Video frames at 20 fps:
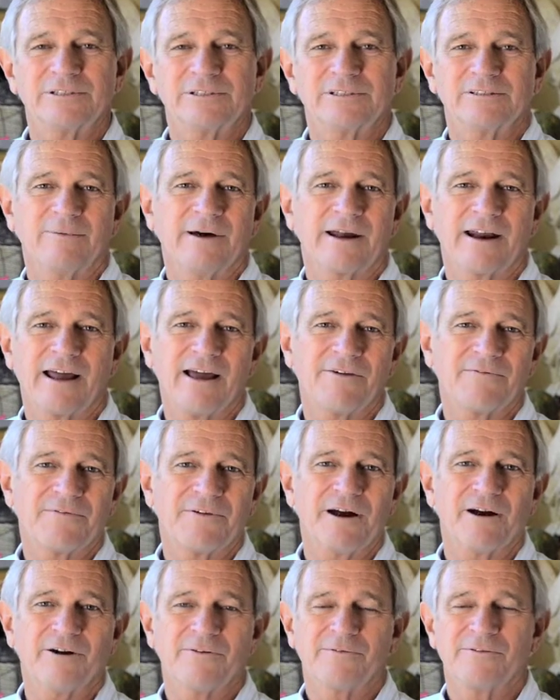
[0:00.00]
is about a half an
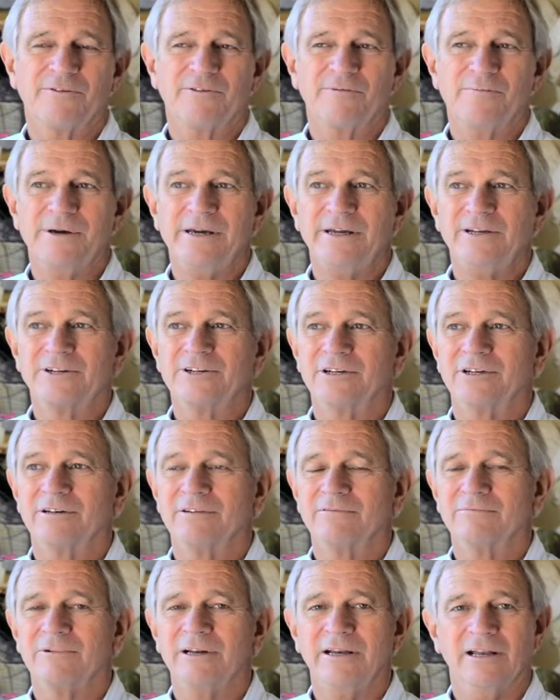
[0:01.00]
hour from the beach, and
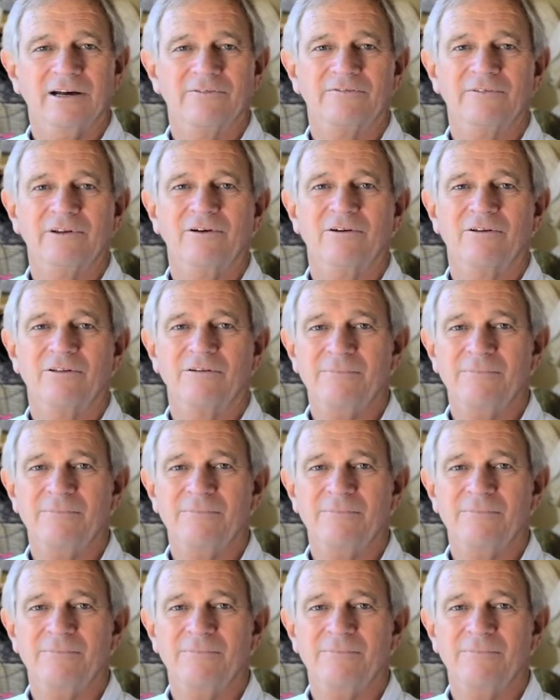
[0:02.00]
we loved to go to the